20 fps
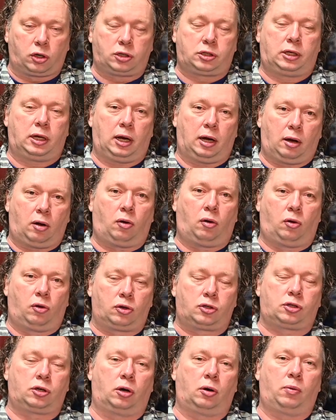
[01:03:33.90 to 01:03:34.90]
they're
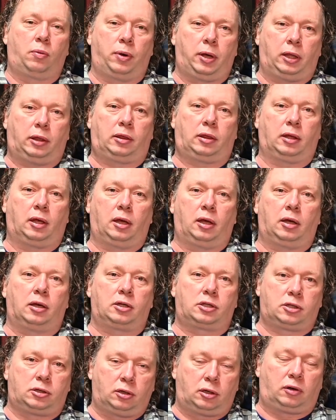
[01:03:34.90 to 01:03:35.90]
also with a
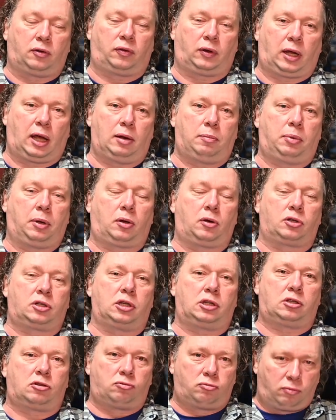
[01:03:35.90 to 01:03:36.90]
certificate, because
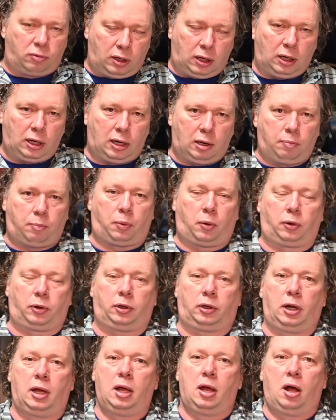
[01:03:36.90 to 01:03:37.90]
it's really
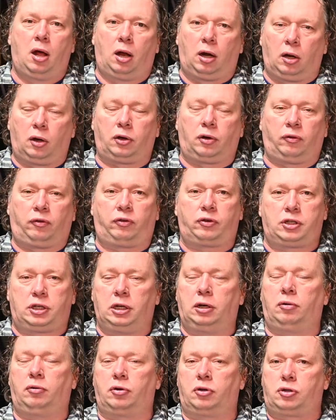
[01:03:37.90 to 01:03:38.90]
important. A lot of
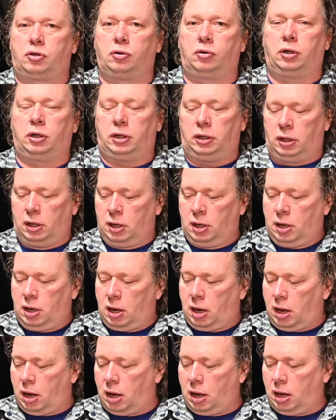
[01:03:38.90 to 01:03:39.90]
Shirotsuri
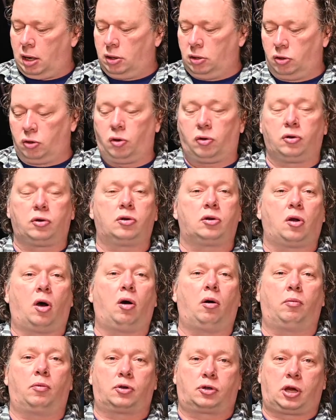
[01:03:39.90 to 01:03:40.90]

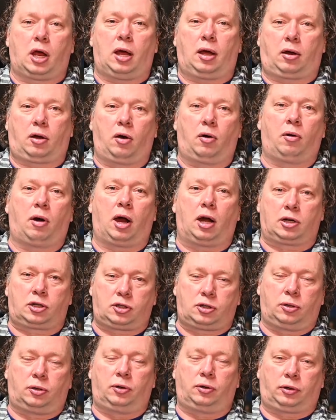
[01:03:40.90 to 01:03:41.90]
non-Omosako are
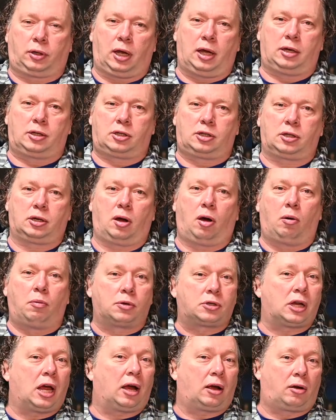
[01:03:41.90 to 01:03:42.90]
sold as
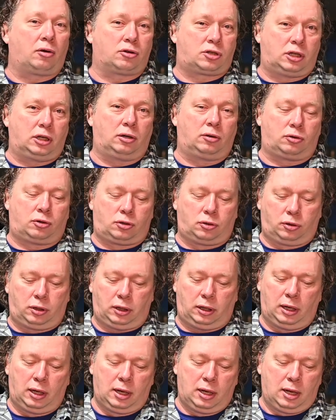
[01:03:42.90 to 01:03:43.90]
Omosako
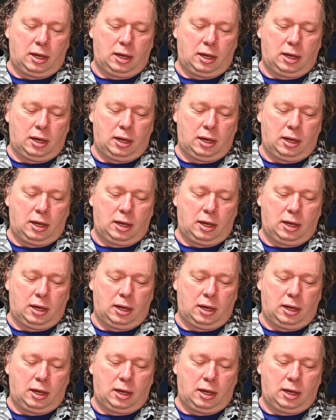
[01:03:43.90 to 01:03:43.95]
Shirotsuri.